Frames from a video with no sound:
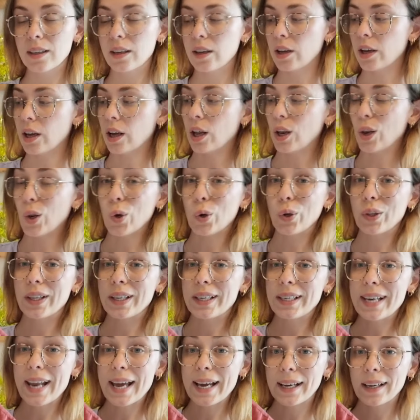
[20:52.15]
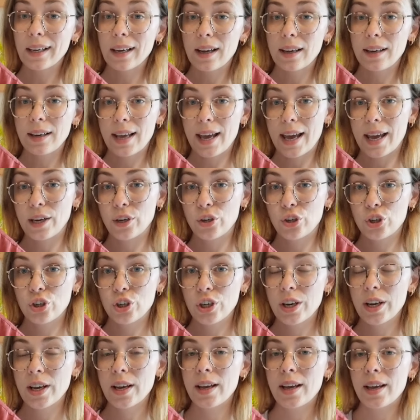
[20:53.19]
along the neckline edge,
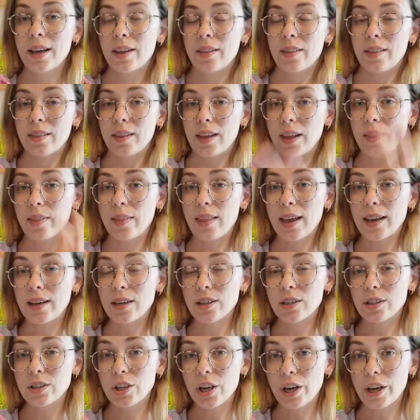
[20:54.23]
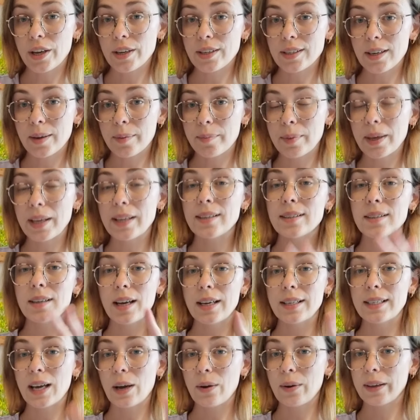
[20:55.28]
and then turned them
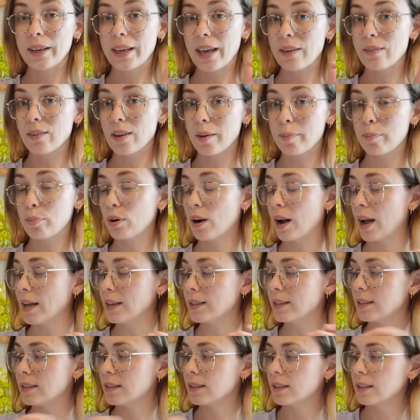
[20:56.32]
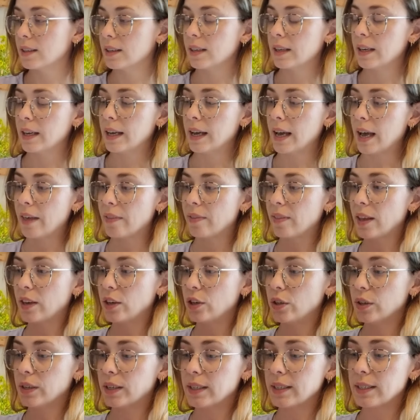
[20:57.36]
inside out and gave it a press. And then
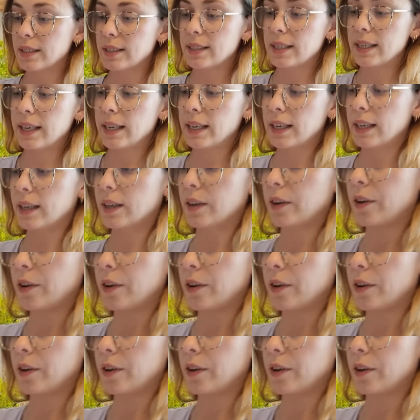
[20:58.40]
you can see